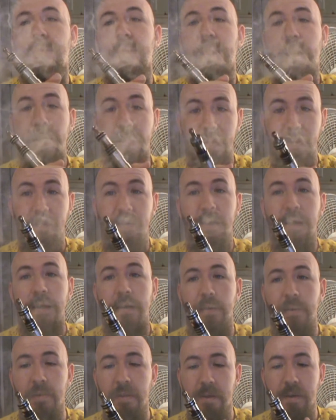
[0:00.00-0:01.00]
That is
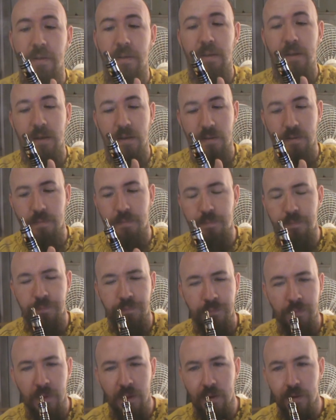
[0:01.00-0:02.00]
hitting good. It
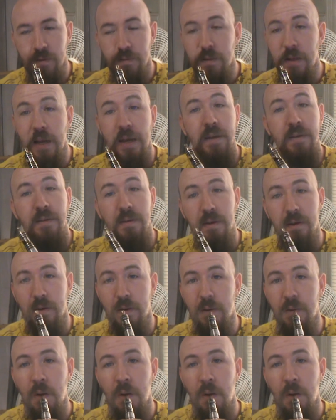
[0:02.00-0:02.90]
tastes good.